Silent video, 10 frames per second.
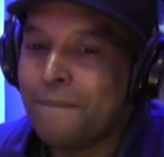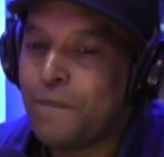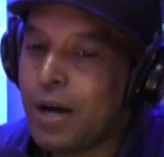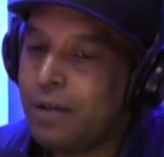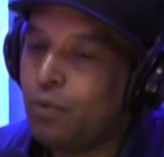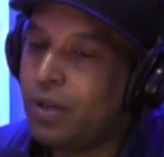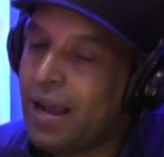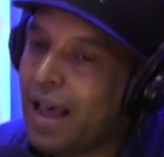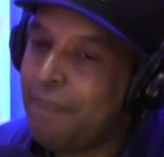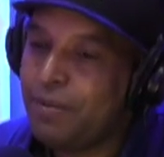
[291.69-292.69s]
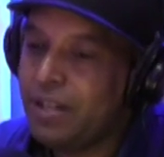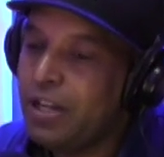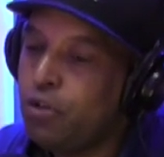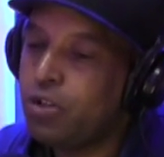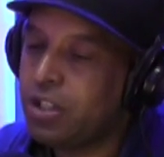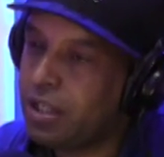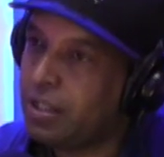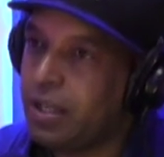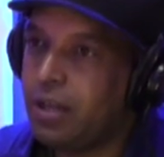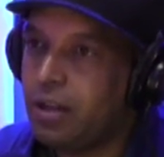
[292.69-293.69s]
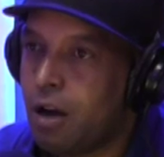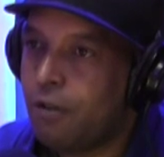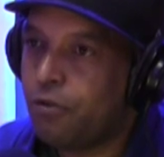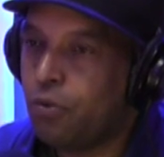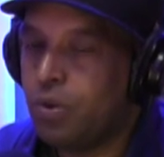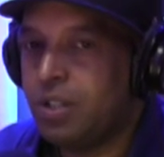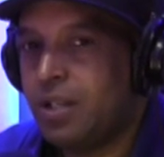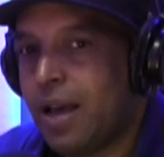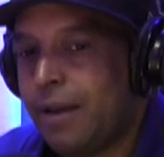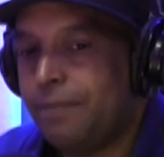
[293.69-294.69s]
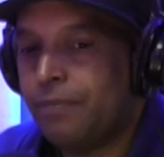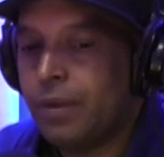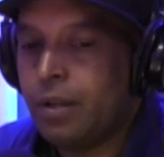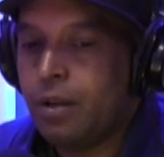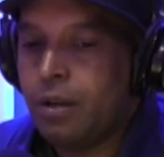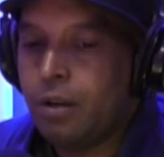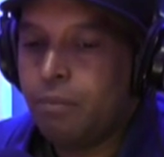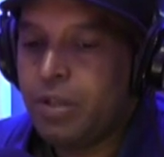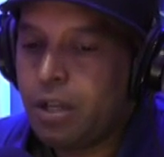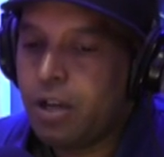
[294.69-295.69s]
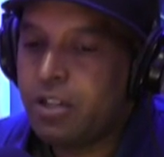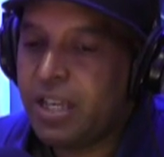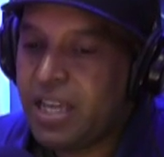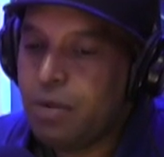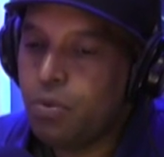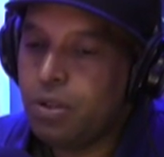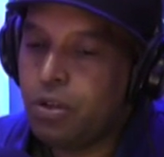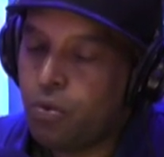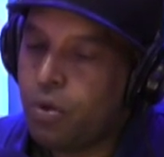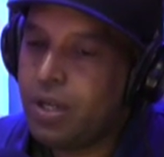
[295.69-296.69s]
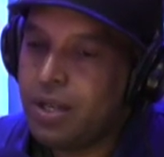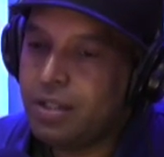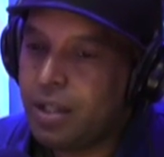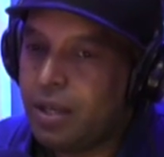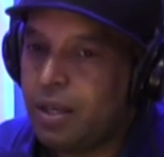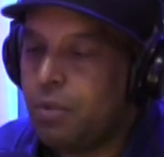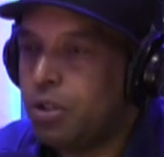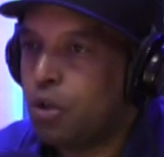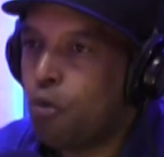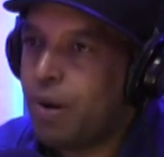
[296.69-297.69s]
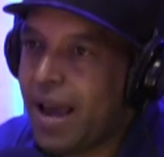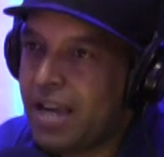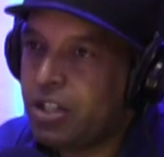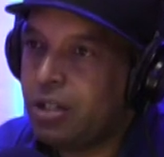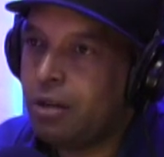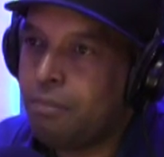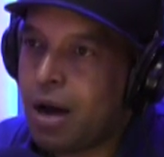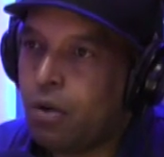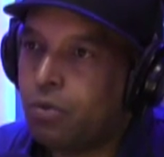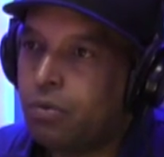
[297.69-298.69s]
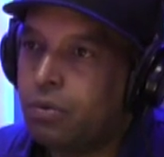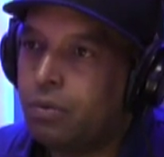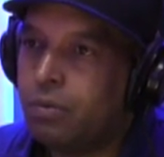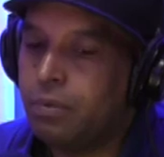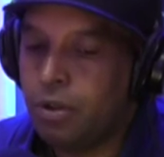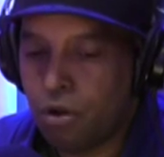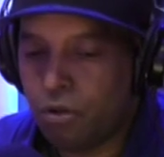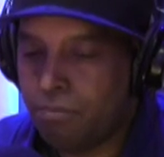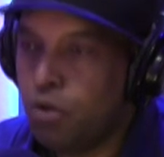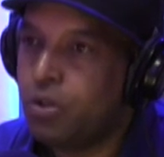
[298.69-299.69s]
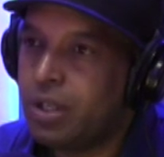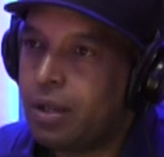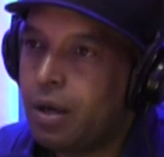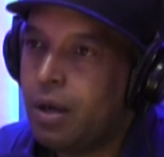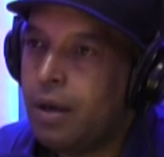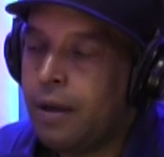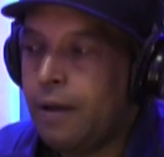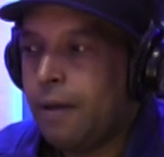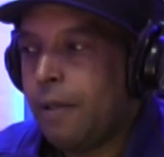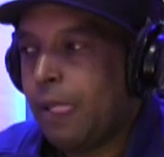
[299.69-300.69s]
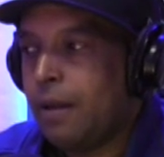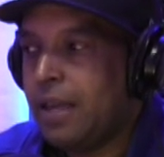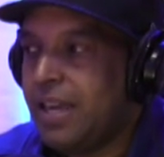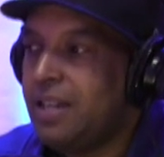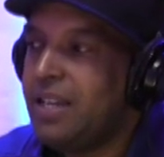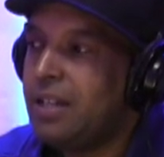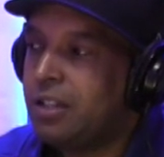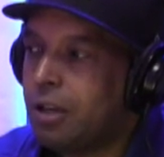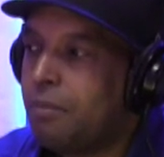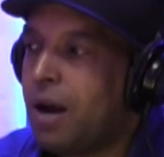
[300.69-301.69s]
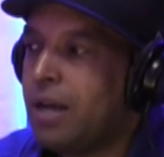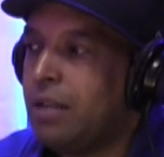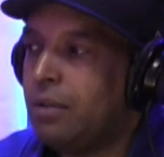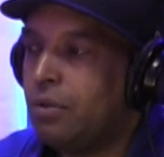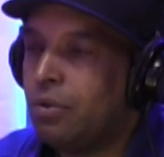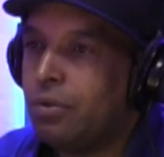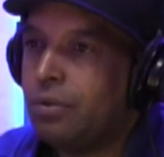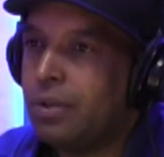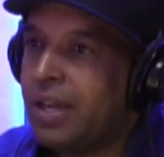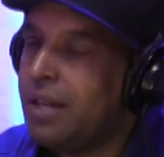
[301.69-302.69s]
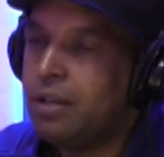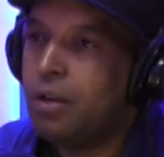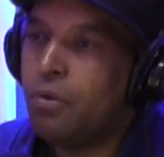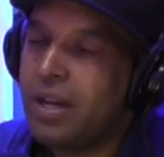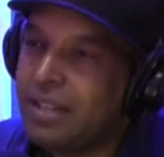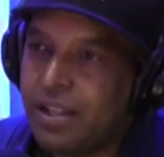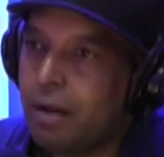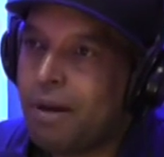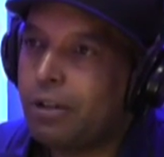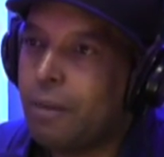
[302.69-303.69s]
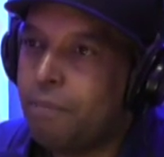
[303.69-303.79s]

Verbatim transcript: but what happened, interestingly enough, was that because he was doing his thing, he was so passionate about, you know, the music. Mm-hmm he needed somebody. He didn't know anything about the